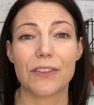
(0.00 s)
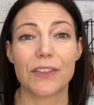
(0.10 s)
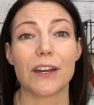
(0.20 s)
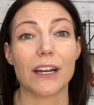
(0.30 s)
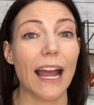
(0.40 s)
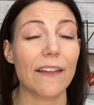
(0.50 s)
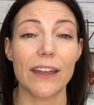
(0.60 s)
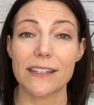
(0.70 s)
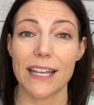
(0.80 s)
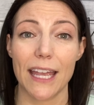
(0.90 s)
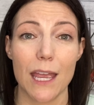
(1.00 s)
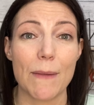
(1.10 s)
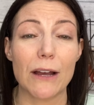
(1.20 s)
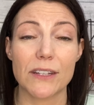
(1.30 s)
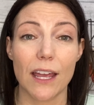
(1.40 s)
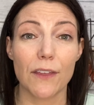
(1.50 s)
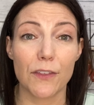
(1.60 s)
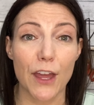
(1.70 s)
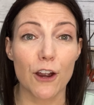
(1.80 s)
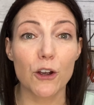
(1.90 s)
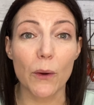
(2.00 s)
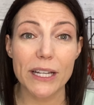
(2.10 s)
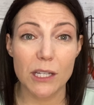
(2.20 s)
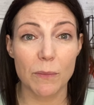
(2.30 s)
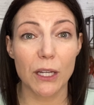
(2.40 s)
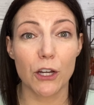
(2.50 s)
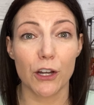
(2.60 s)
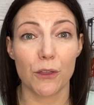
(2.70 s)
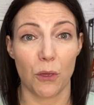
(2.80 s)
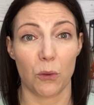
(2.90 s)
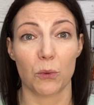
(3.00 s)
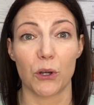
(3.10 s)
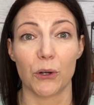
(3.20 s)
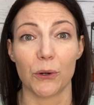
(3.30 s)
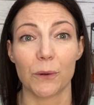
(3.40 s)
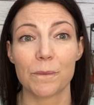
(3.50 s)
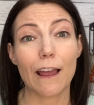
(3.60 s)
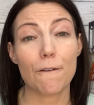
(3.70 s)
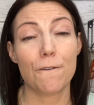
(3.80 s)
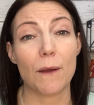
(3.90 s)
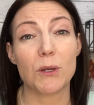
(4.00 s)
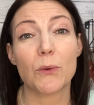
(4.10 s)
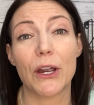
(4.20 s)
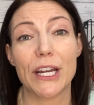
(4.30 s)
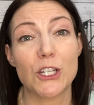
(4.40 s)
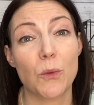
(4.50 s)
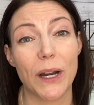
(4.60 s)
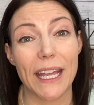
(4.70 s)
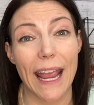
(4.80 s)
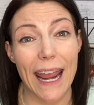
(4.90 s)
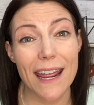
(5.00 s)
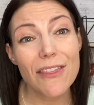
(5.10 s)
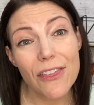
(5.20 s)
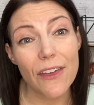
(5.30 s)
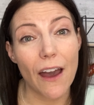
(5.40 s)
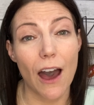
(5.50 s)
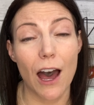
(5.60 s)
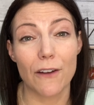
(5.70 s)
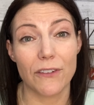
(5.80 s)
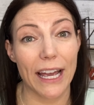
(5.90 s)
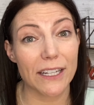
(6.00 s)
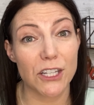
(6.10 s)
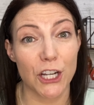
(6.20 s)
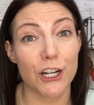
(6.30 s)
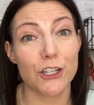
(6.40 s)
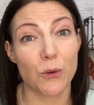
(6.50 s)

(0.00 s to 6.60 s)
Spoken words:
guidelines that came out said that they are going to be good through February 28th of next year,